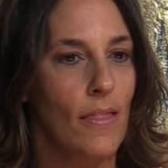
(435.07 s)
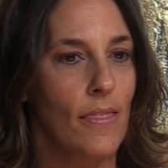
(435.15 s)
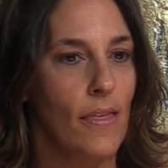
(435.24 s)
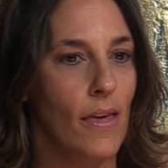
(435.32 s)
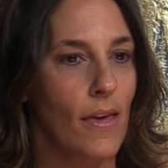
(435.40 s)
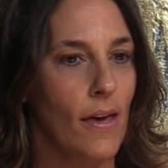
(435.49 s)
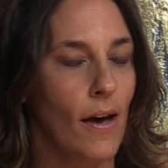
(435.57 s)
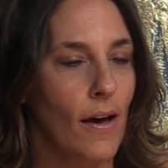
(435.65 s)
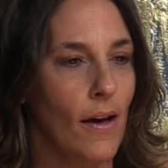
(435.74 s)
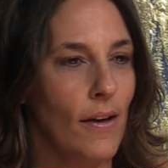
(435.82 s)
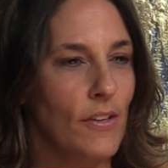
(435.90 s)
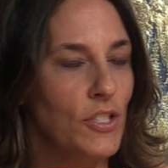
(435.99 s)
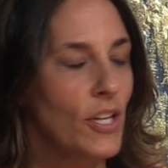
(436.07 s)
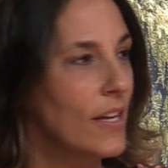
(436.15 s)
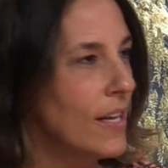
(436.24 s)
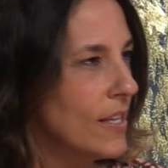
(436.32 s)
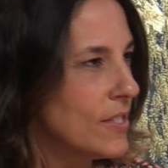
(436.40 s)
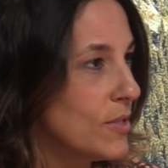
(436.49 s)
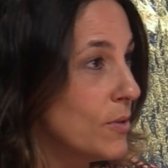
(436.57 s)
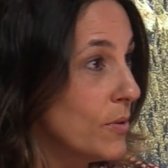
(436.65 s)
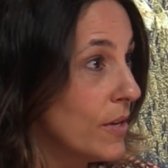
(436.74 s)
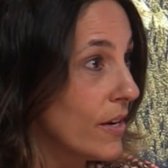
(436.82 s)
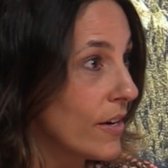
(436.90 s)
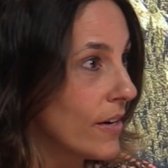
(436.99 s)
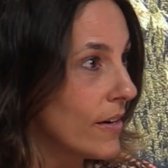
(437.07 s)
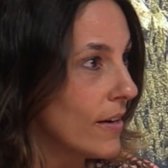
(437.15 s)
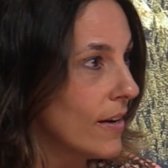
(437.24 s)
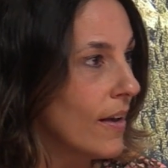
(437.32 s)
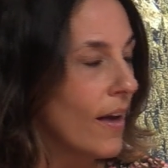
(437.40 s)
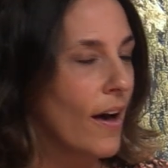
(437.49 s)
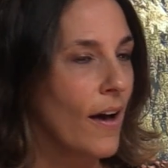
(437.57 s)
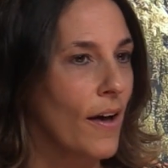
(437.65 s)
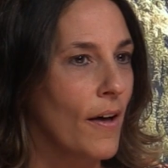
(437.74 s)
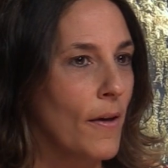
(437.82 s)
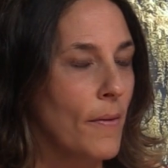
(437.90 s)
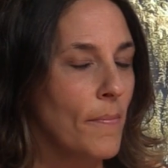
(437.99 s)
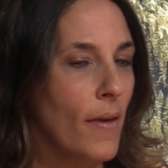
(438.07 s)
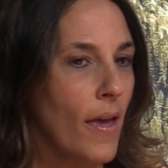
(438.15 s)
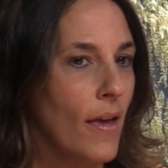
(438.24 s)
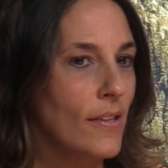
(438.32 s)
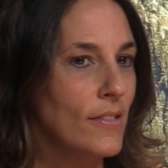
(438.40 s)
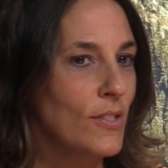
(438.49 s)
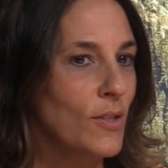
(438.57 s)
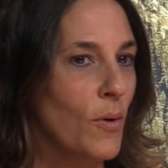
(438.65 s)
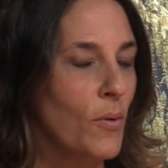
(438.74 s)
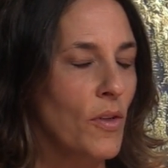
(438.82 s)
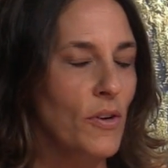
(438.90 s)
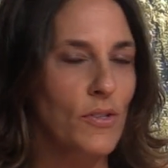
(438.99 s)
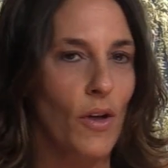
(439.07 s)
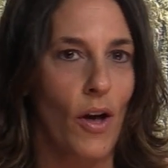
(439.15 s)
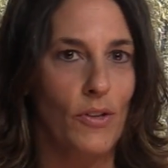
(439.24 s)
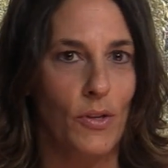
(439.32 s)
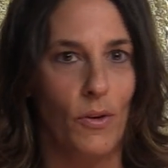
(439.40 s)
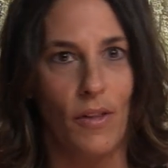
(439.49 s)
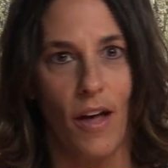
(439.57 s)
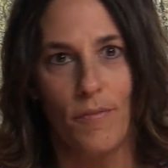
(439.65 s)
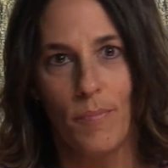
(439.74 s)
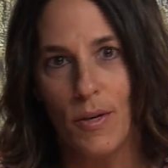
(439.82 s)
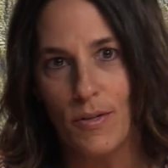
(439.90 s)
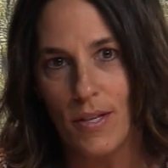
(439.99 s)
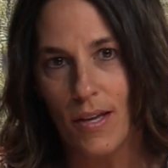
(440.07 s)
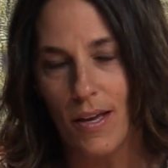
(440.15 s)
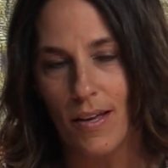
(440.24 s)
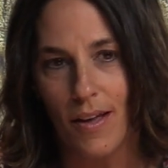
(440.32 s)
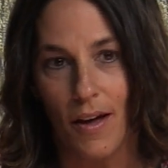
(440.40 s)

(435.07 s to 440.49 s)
the uh, Chinese New Year um, and so there's also live music.